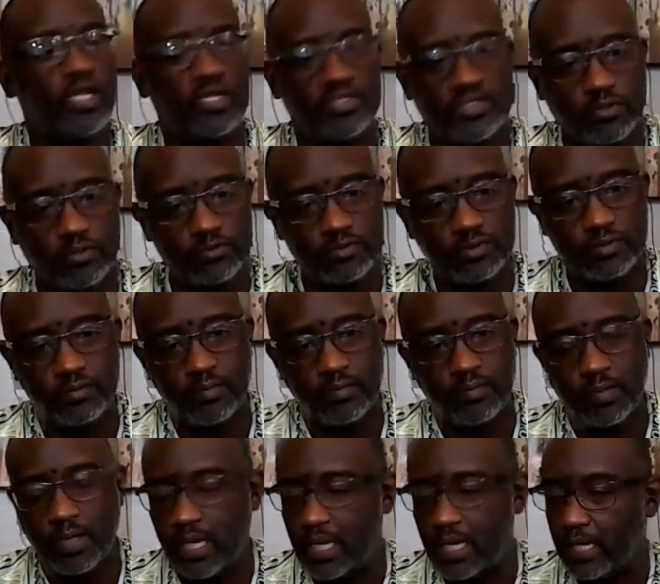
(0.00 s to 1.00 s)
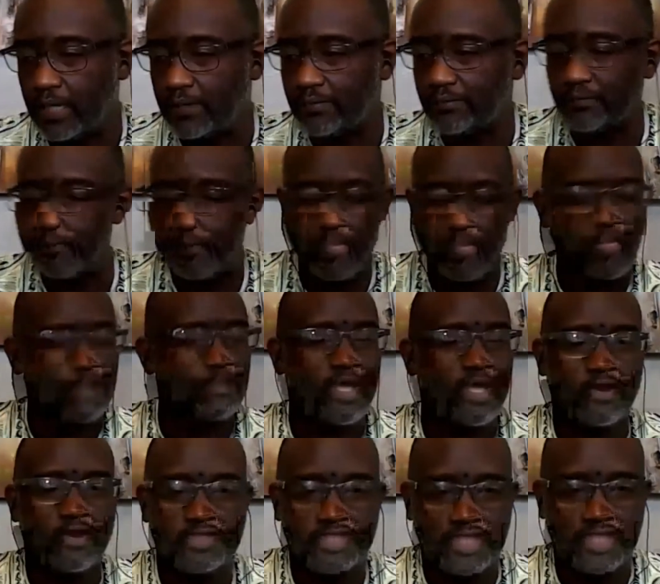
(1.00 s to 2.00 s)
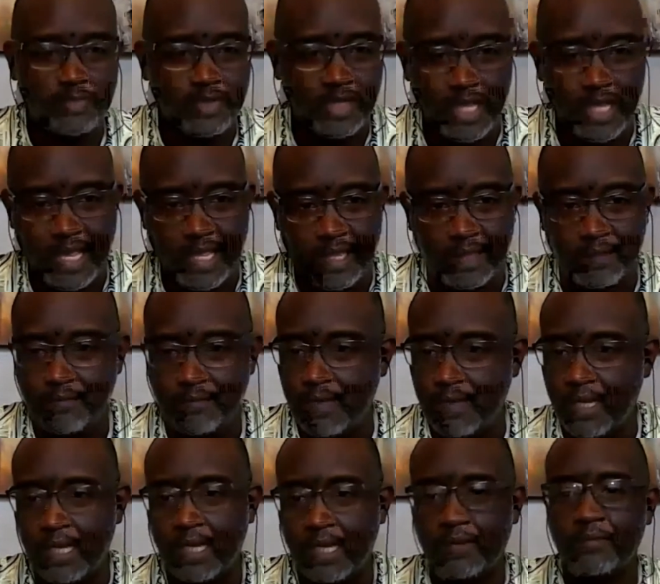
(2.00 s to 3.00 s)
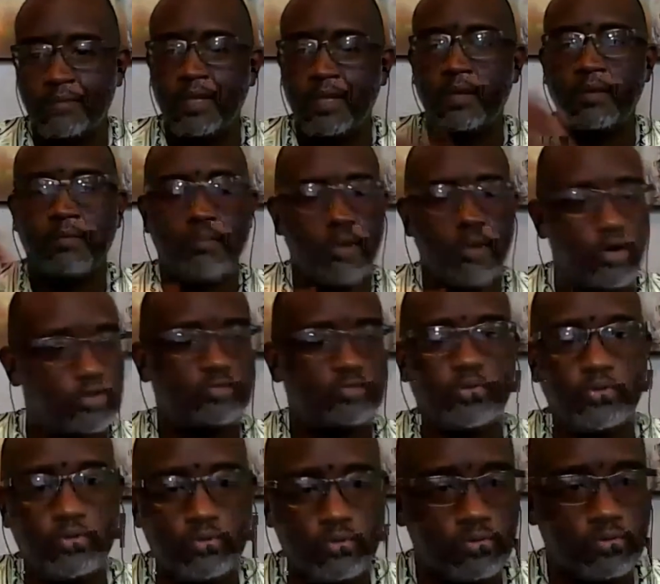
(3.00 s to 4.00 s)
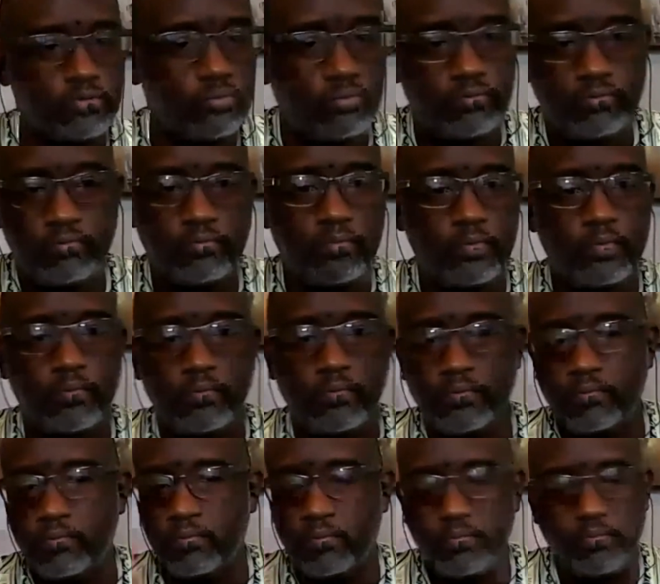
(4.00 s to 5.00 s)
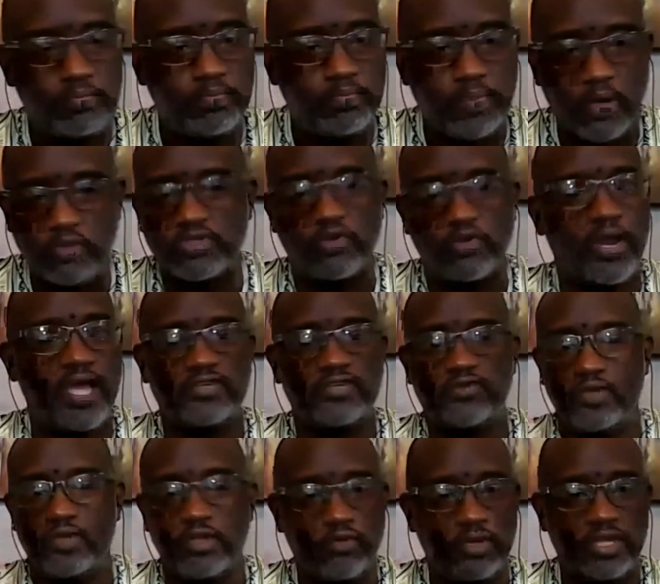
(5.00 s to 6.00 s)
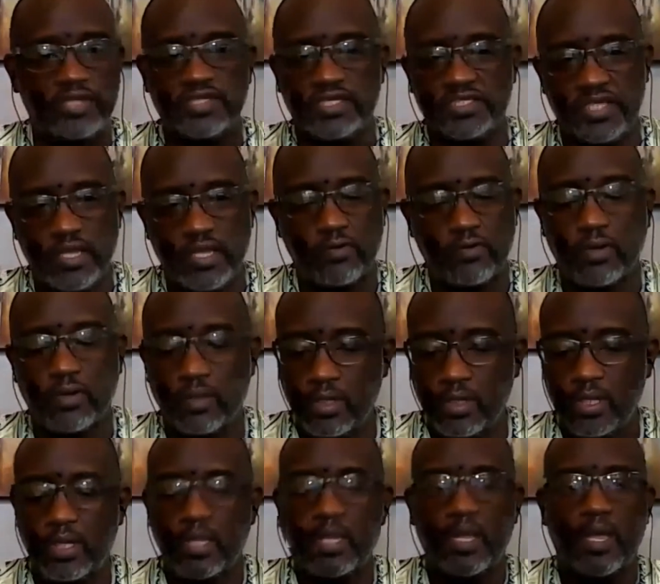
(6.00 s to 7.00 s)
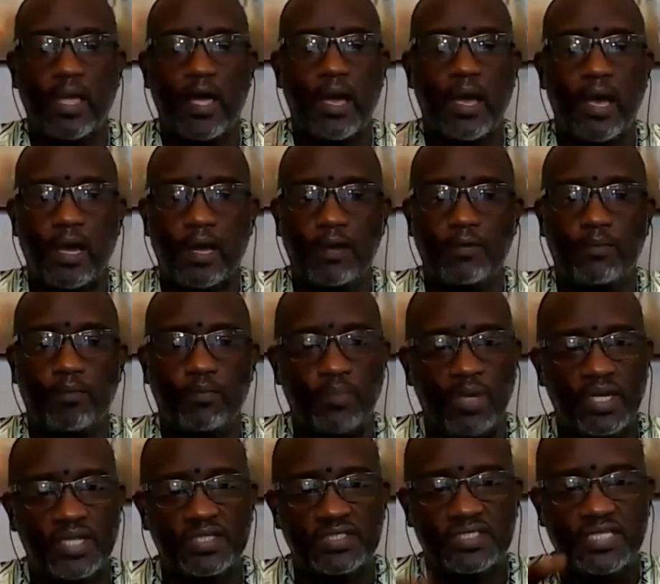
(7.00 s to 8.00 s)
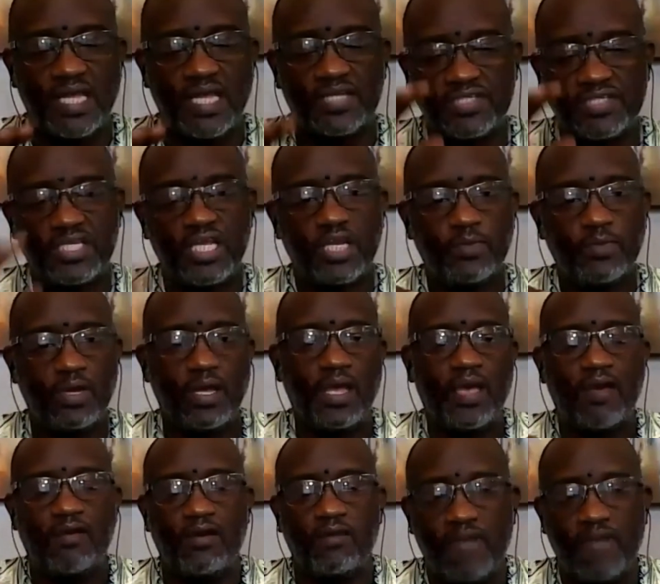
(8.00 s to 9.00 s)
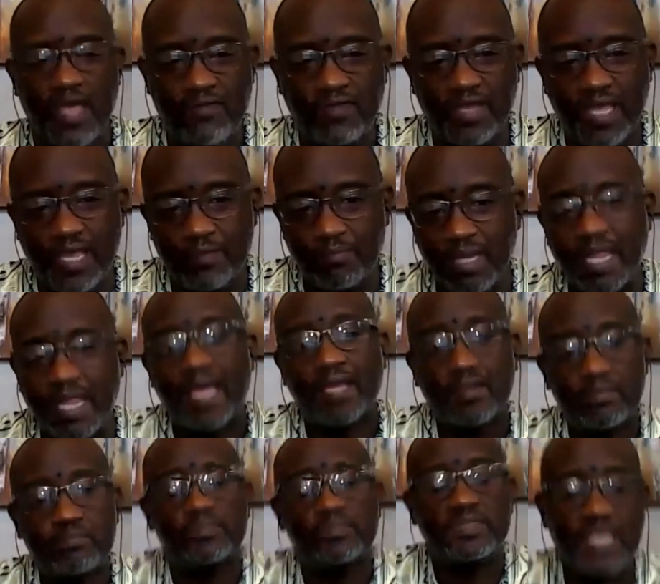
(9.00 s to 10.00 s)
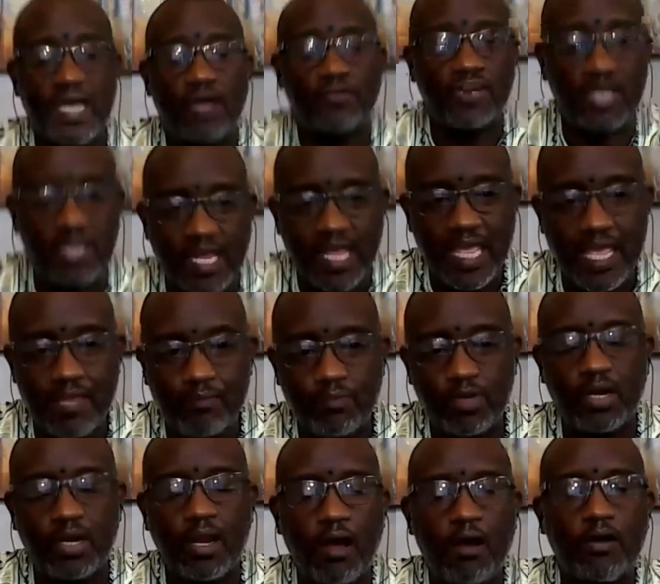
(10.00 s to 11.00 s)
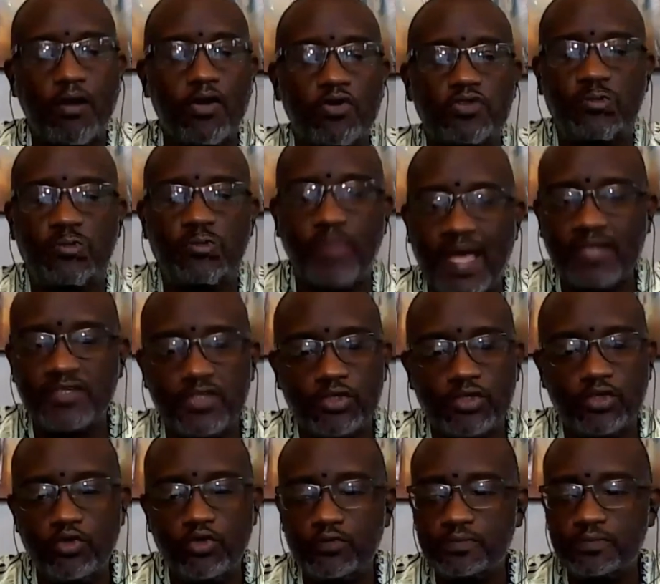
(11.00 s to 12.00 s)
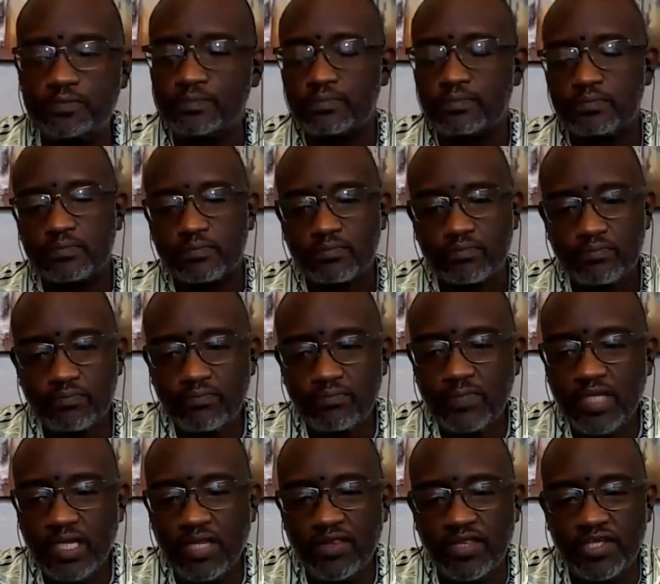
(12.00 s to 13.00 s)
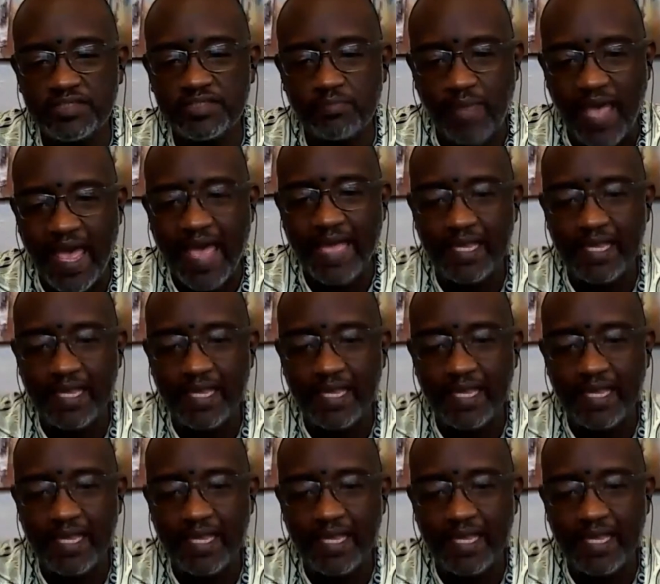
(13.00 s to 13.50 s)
elevated credentials, better GPA, multiple postgraduate degrees, etc. But it's that stigma of having a Black sounding name. But it all goes back to